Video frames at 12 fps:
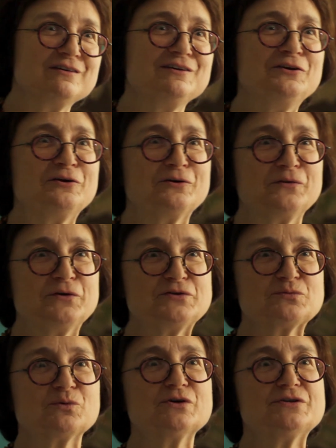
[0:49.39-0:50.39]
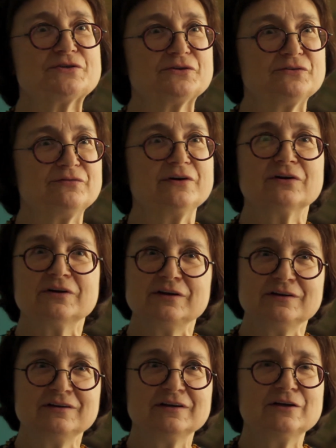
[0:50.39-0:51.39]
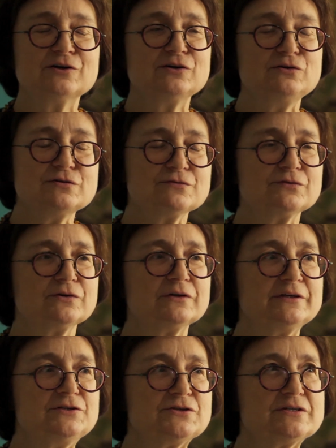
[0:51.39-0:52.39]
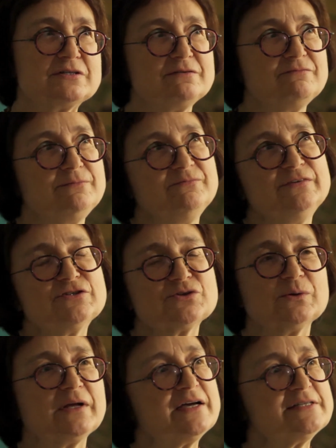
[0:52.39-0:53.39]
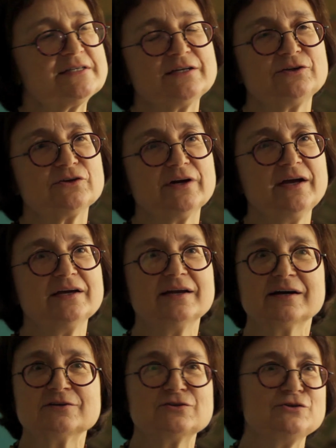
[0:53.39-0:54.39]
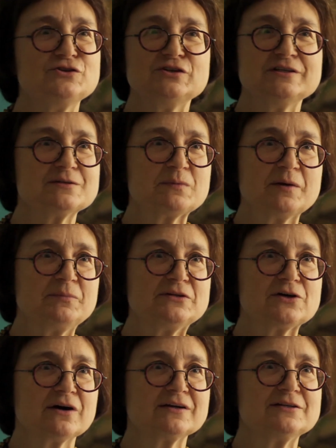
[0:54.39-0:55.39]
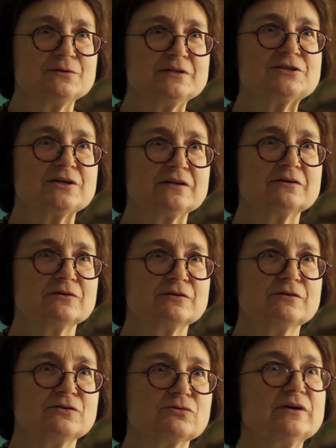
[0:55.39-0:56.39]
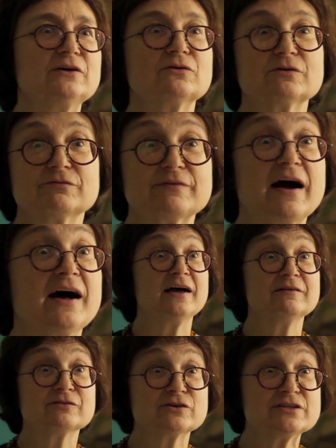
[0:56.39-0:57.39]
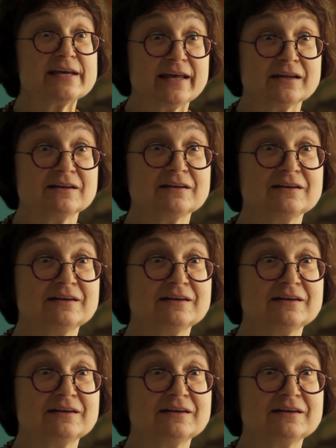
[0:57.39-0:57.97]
Those words are very useful in just visualizing in your head how two genes might be talking to each other, or 3 or 5 or 10.